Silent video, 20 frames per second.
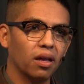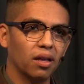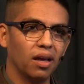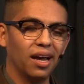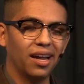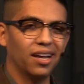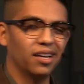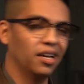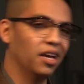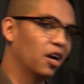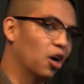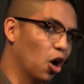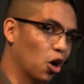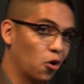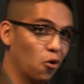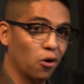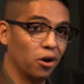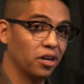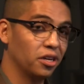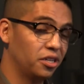
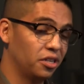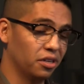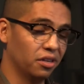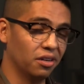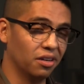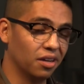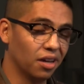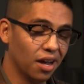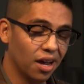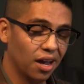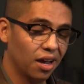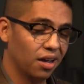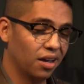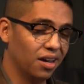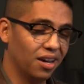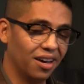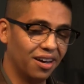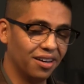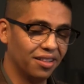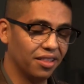according to
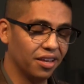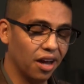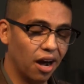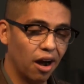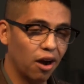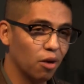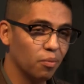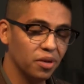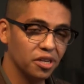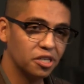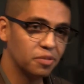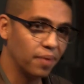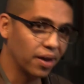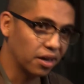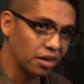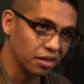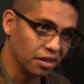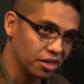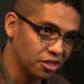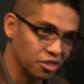the IRB
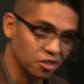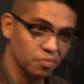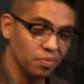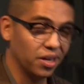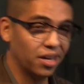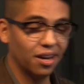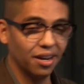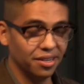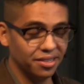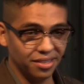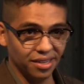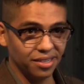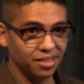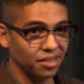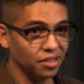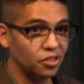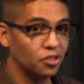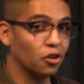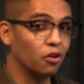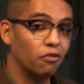speculations, because this
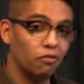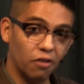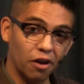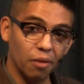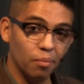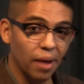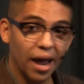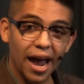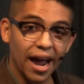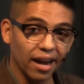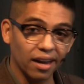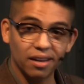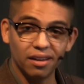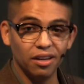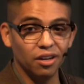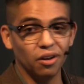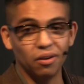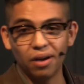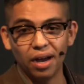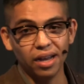is so far back,
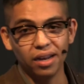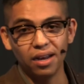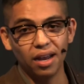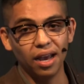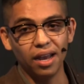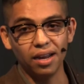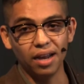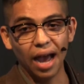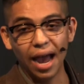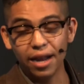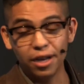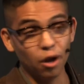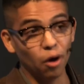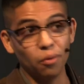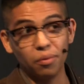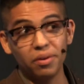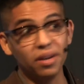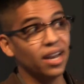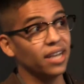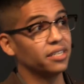I
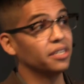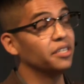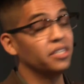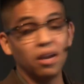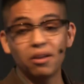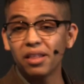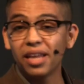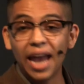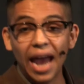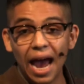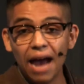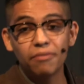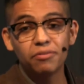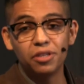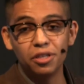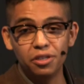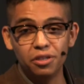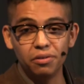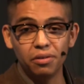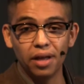don't necessarily have
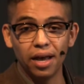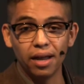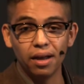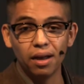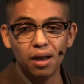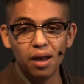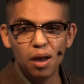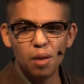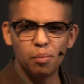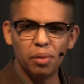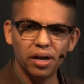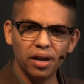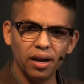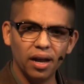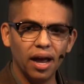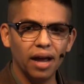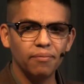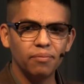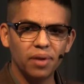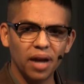to do that, but
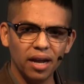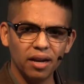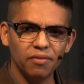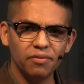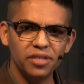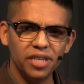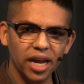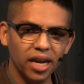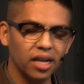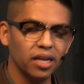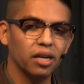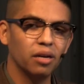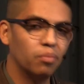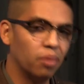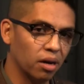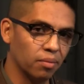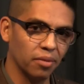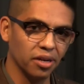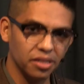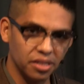I've kind of taken it
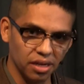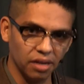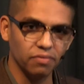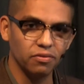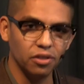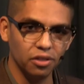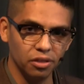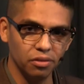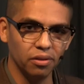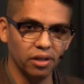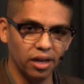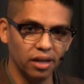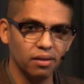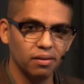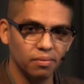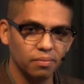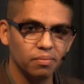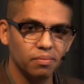upon myself to do that.